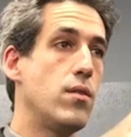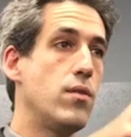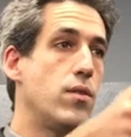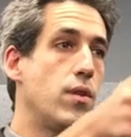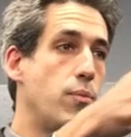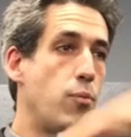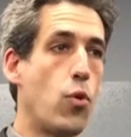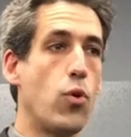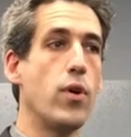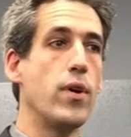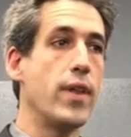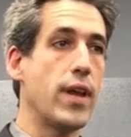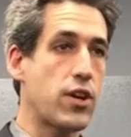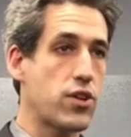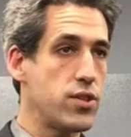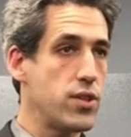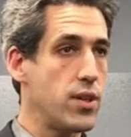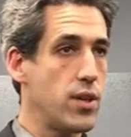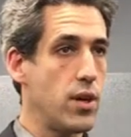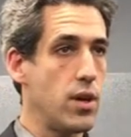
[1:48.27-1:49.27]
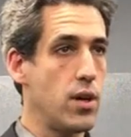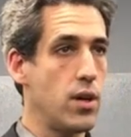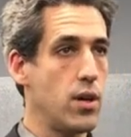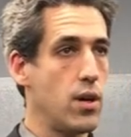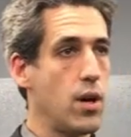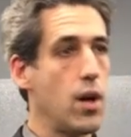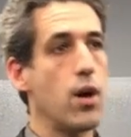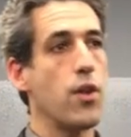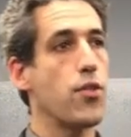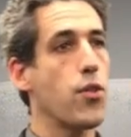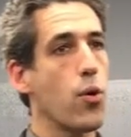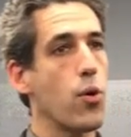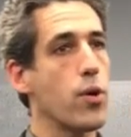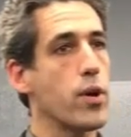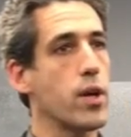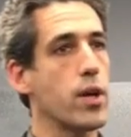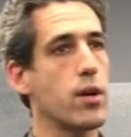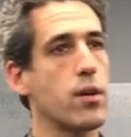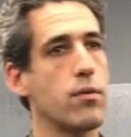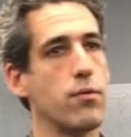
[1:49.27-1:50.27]
the election
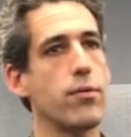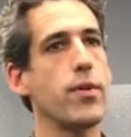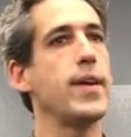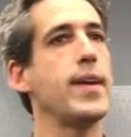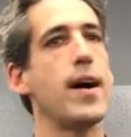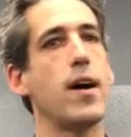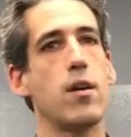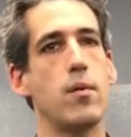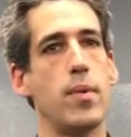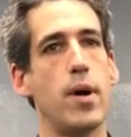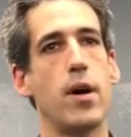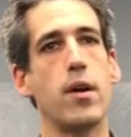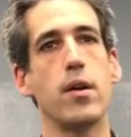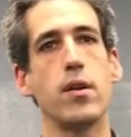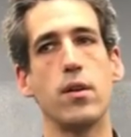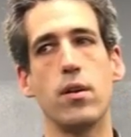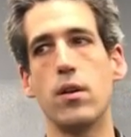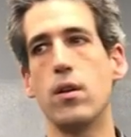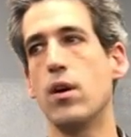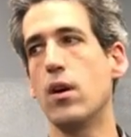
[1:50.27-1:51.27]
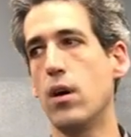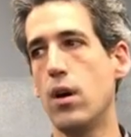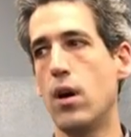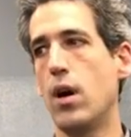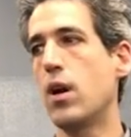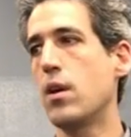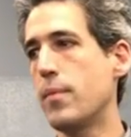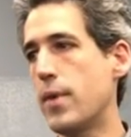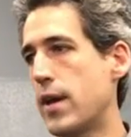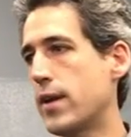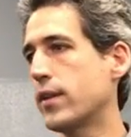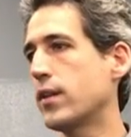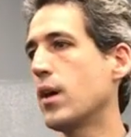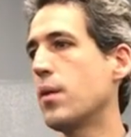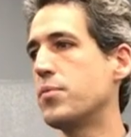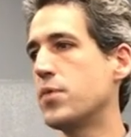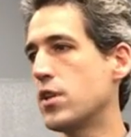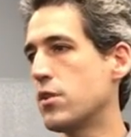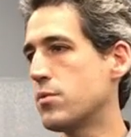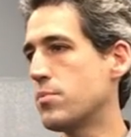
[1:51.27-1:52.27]
authority can find out about it and automatically
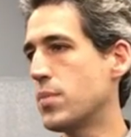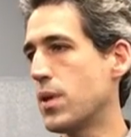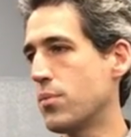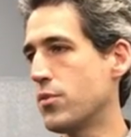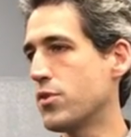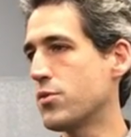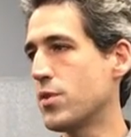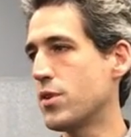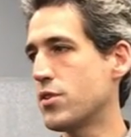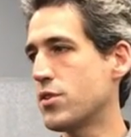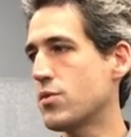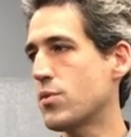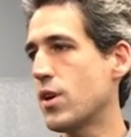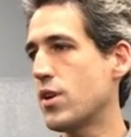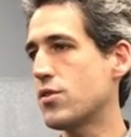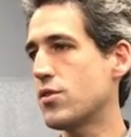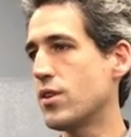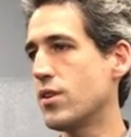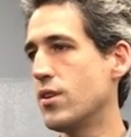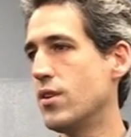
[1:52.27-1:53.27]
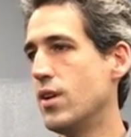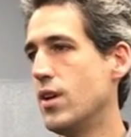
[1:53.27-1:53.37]
update people's registration.